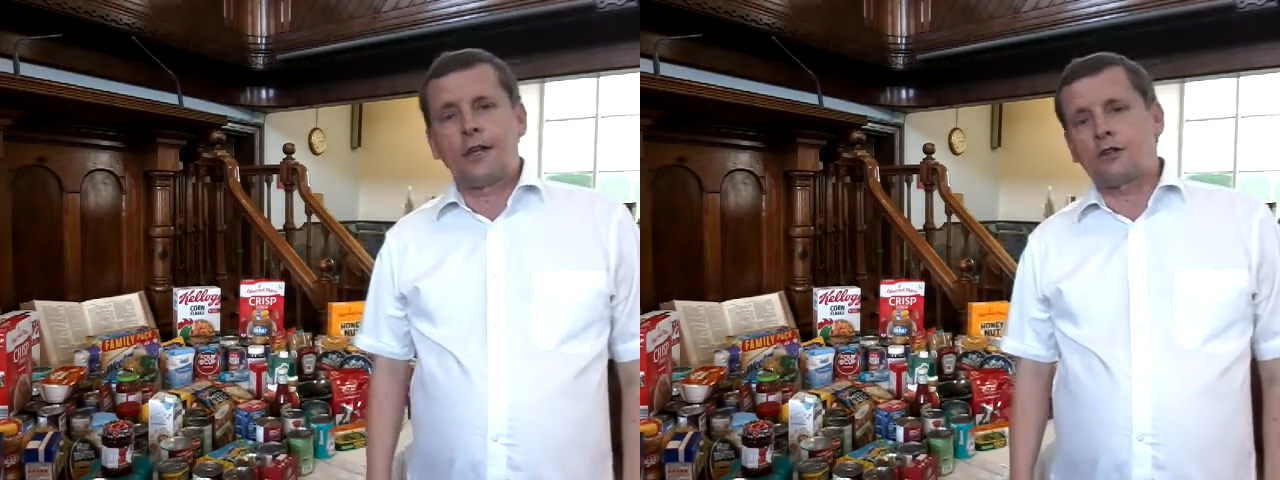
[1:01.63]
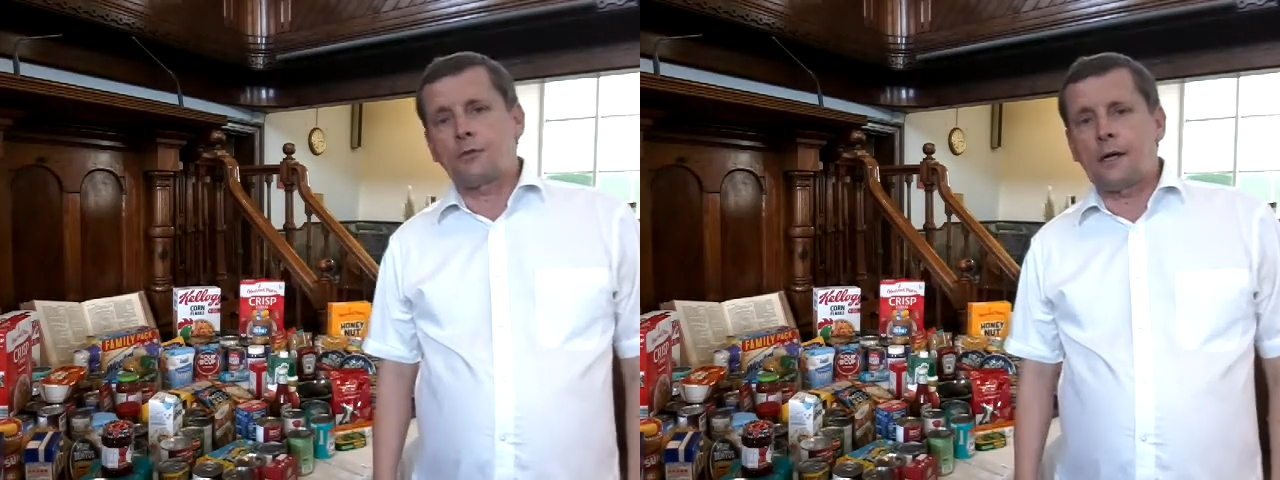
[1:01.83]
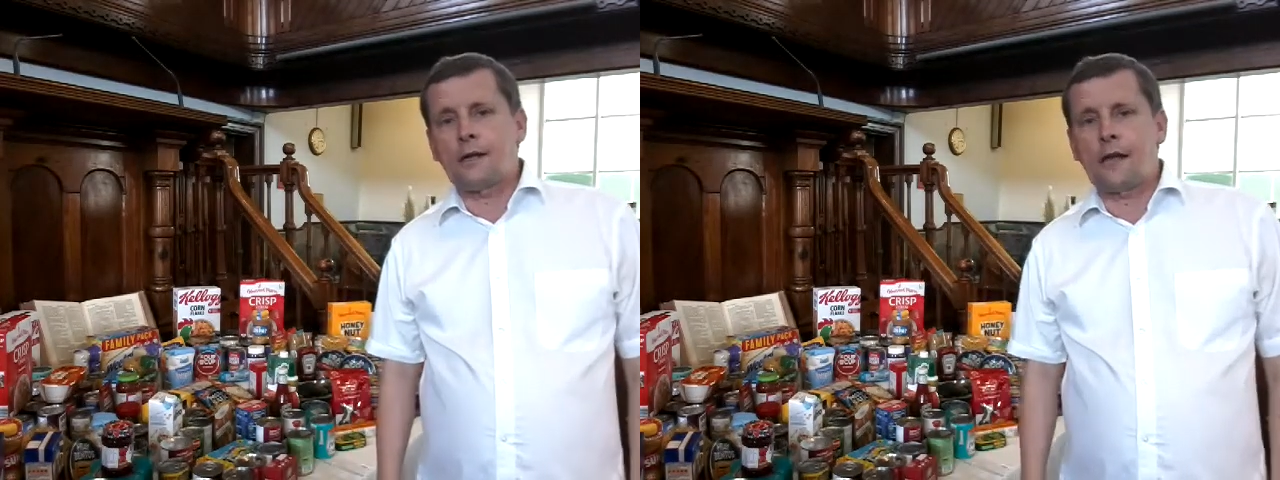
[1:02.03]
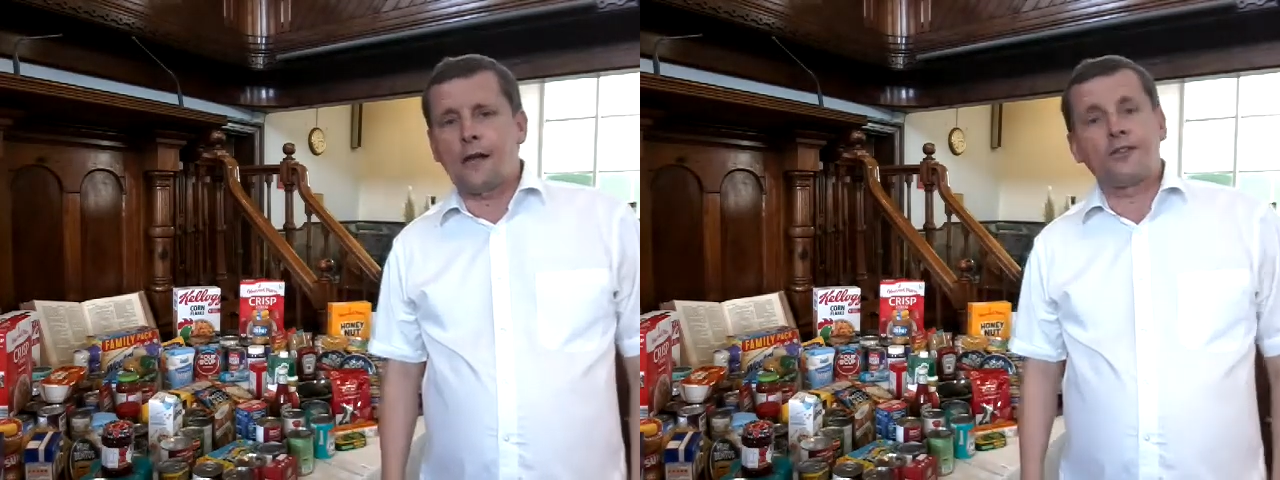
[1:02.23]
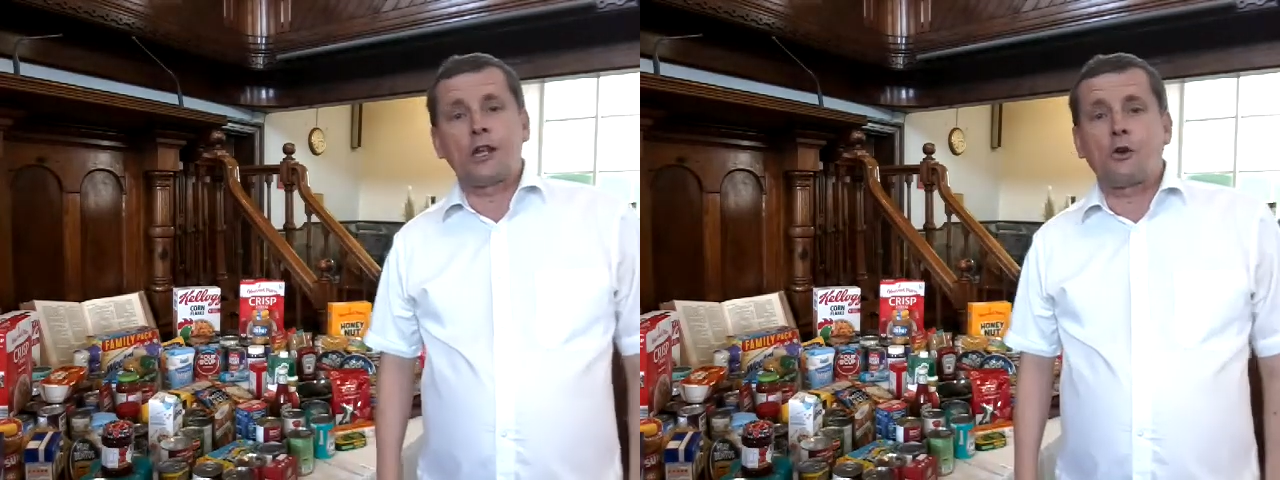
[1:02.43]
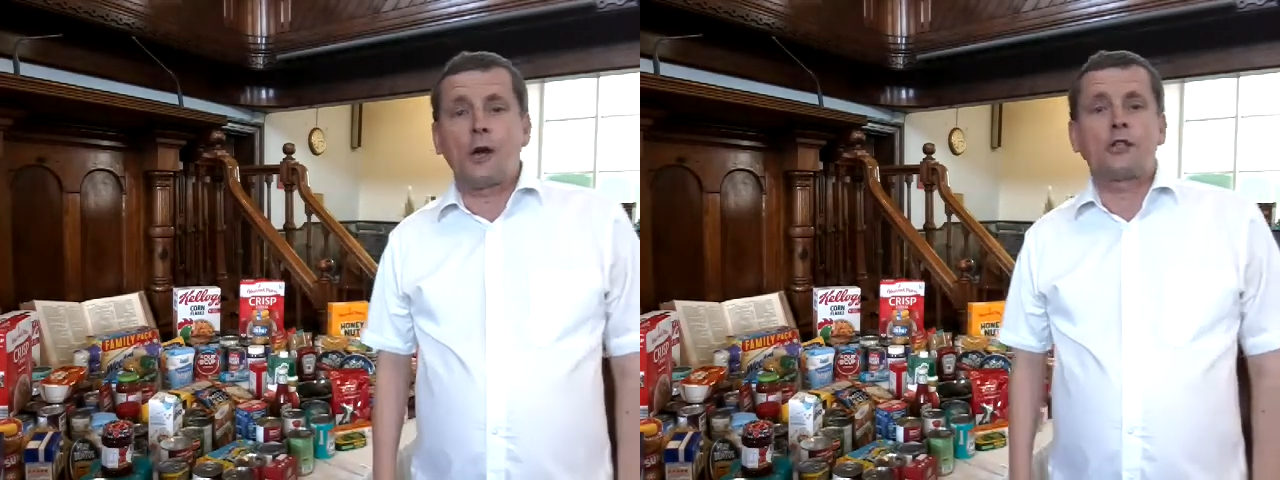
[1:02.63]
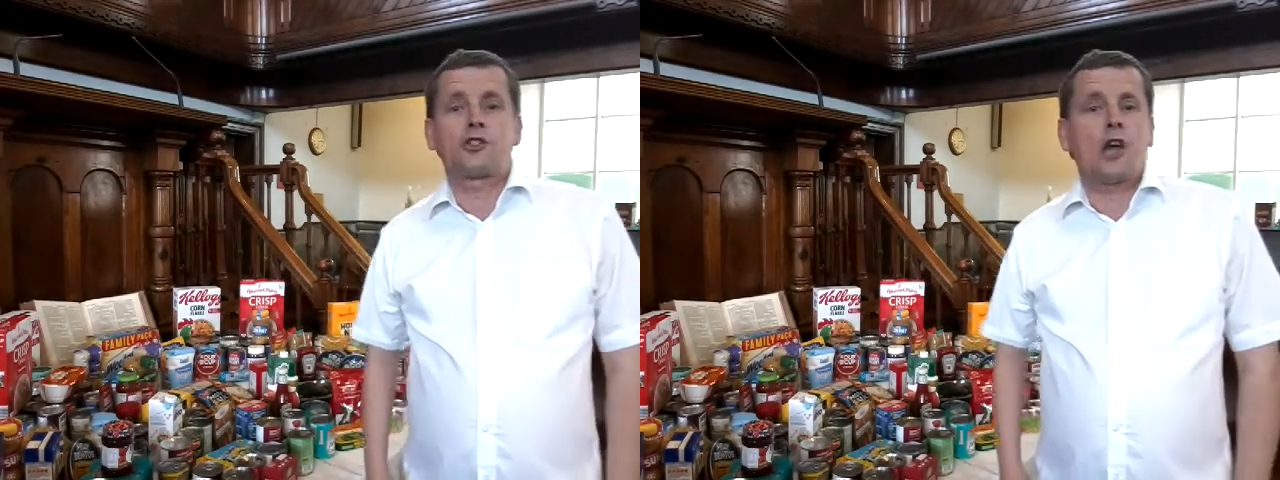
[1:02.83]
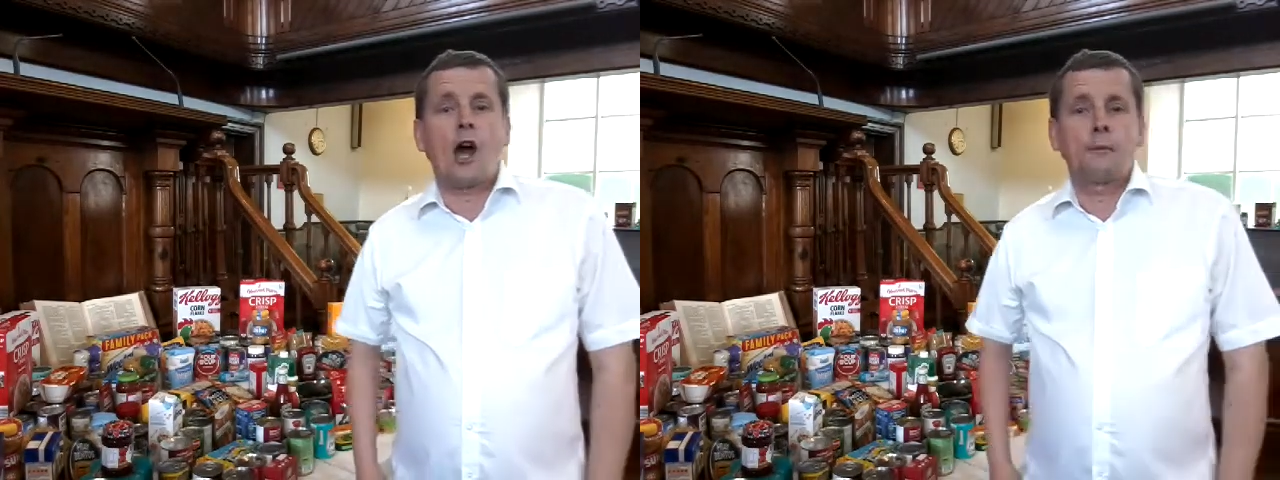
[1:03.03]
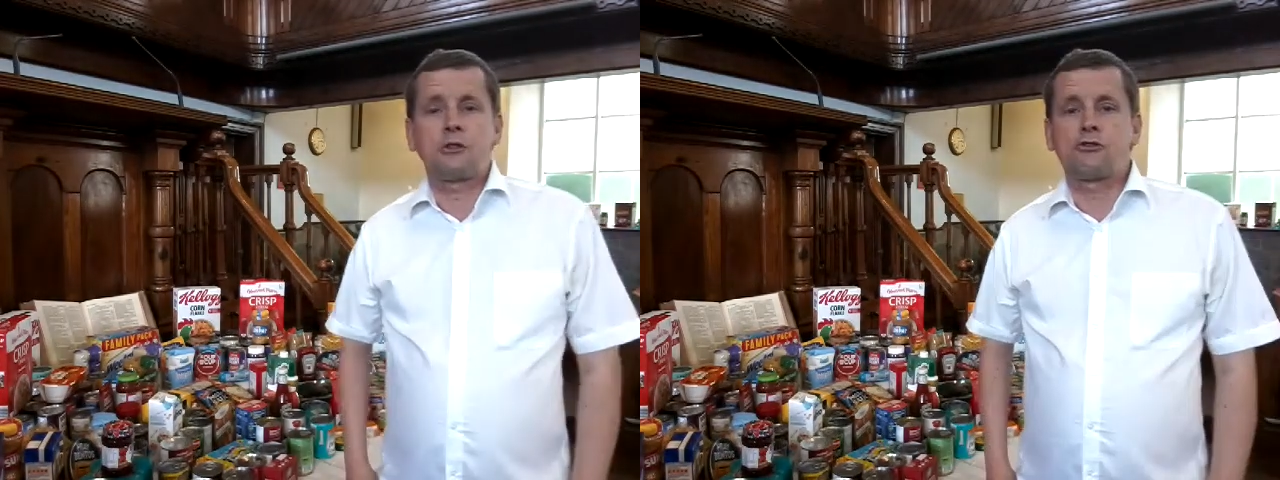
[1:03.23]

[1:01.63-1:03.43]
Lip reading: there's one, I think, quite charming